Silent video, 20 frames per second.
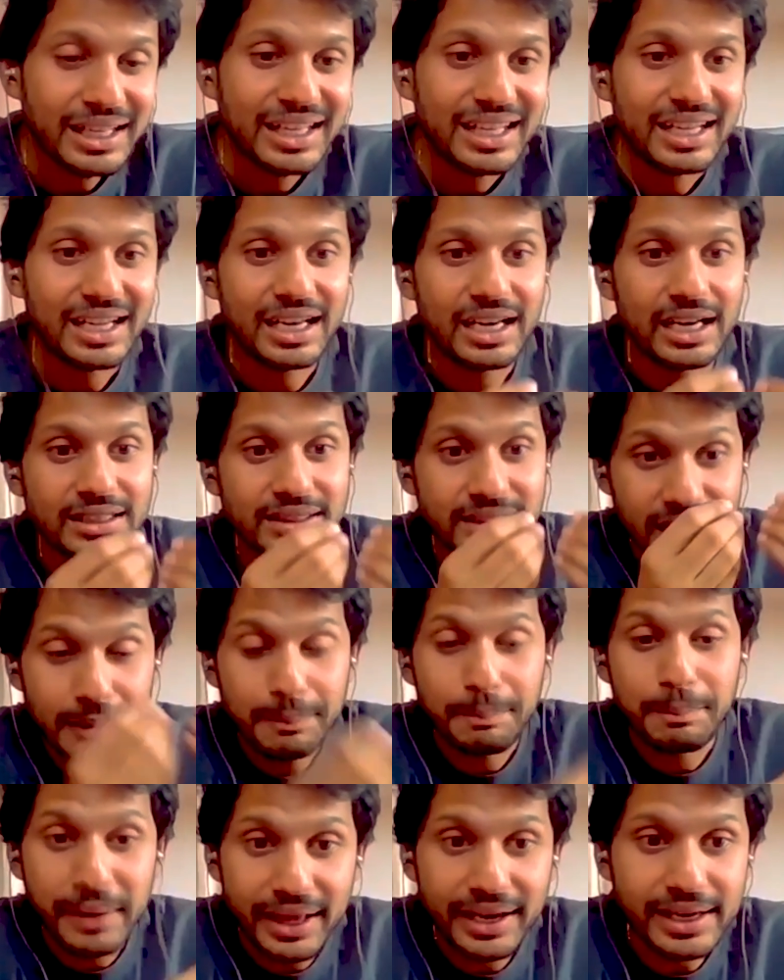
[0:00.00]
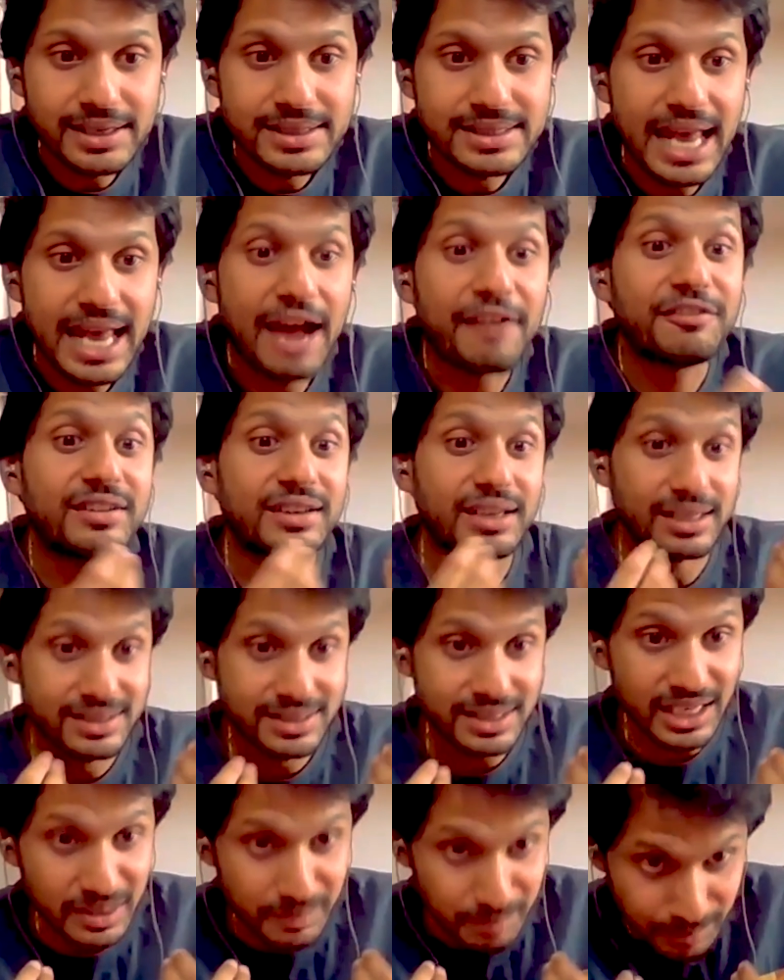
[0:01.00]
but their parents
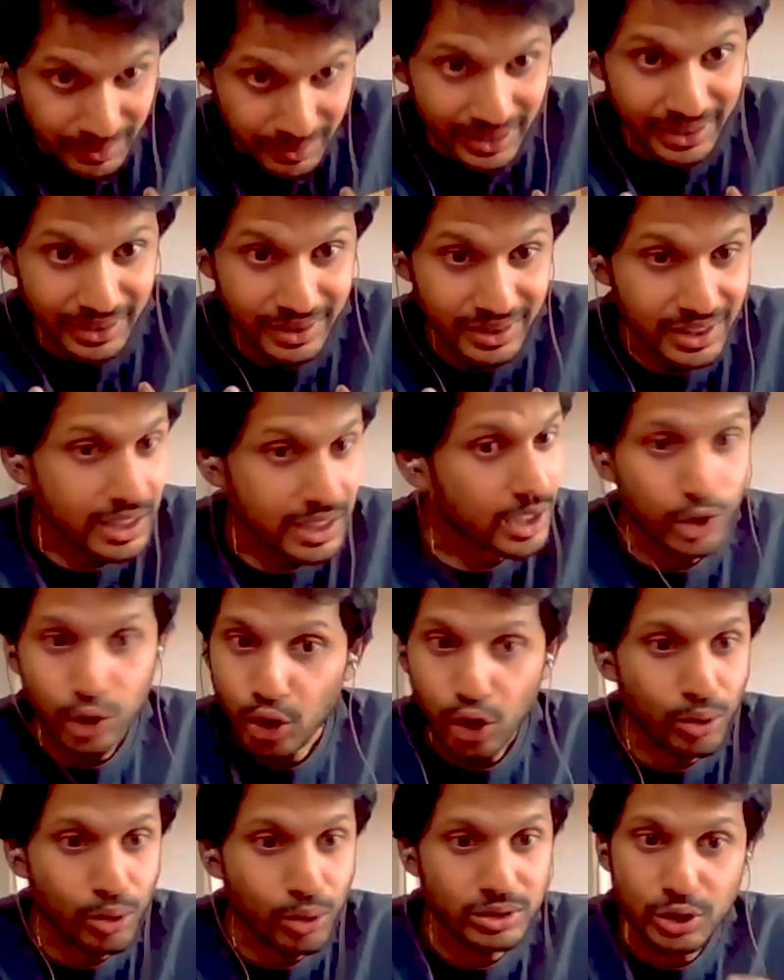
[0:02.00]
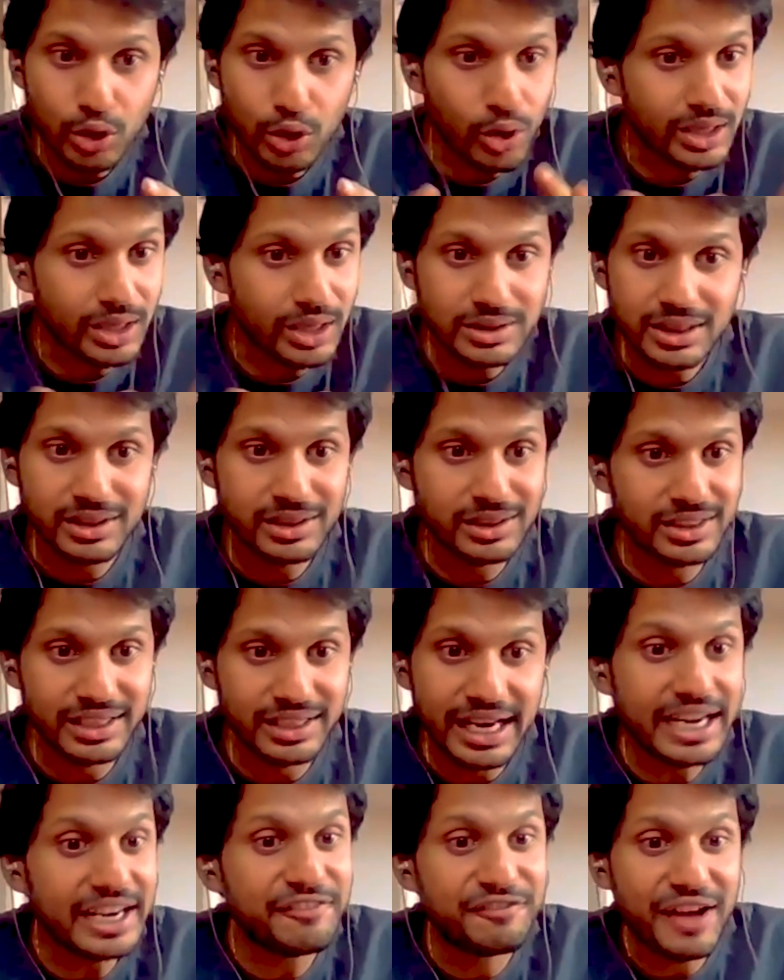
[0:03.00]
have trusted me. No
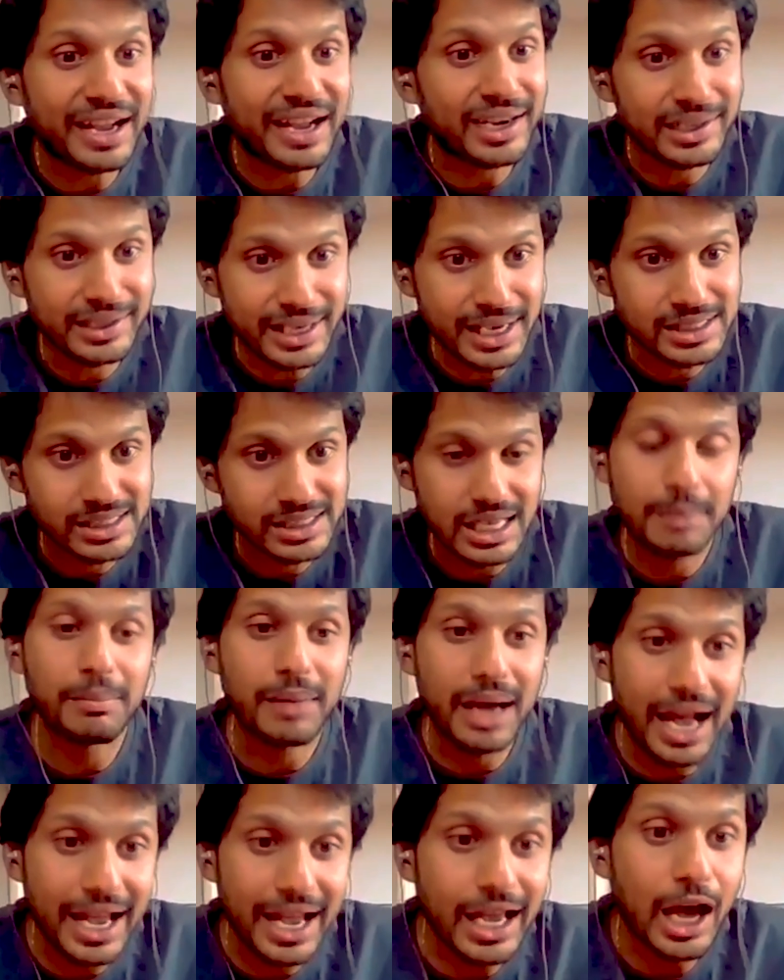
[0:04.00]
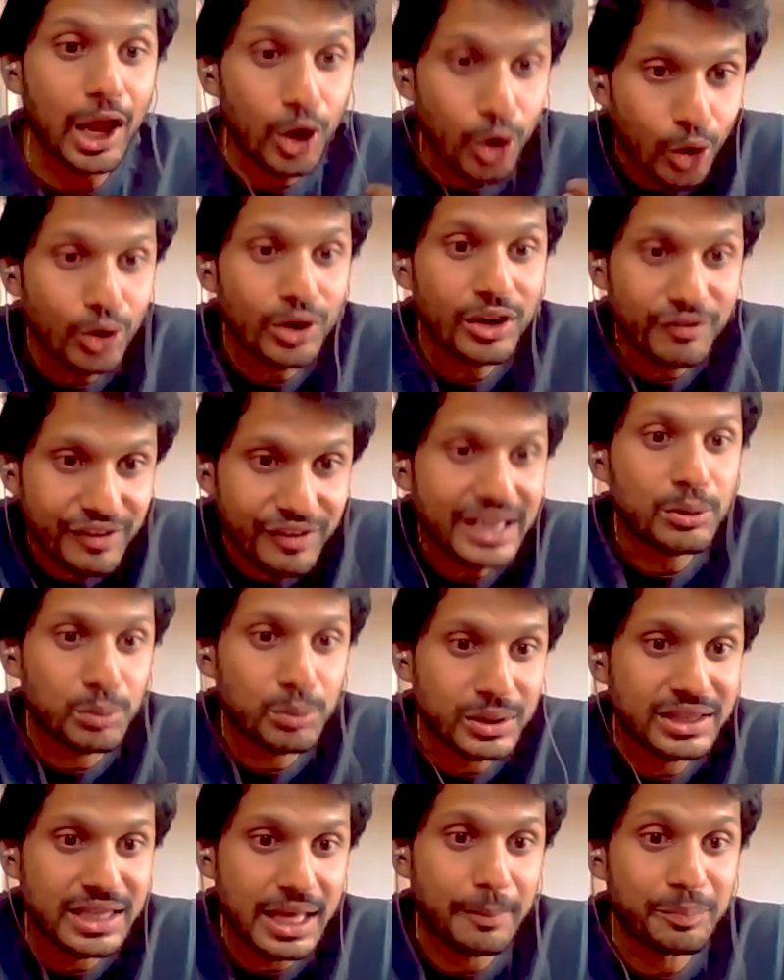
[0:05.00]
other lady faculty has come. I
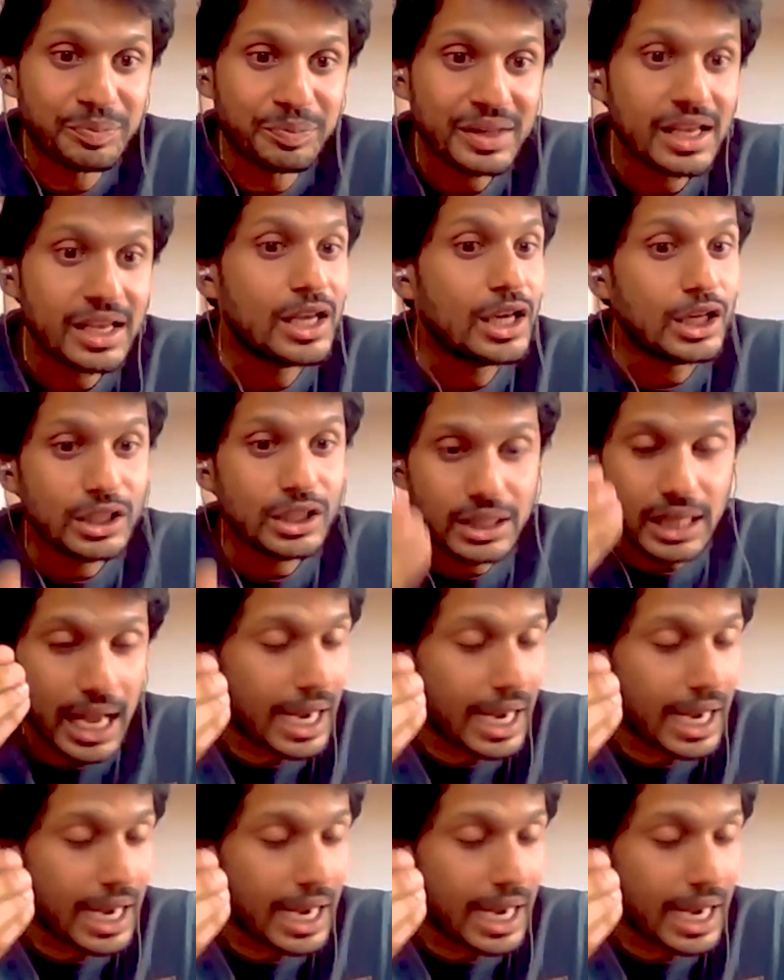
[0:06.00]
alone went with them.